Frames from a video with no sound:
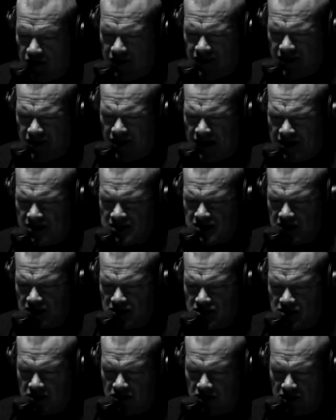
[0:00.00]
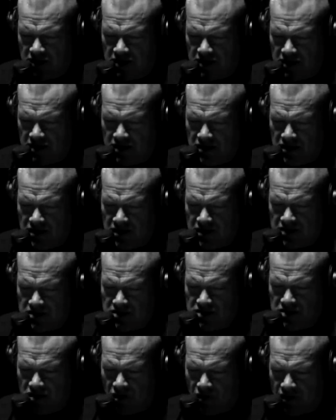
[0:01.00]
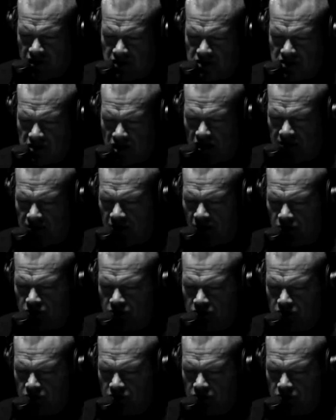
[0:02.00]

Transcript: in the next section, he is going to talk about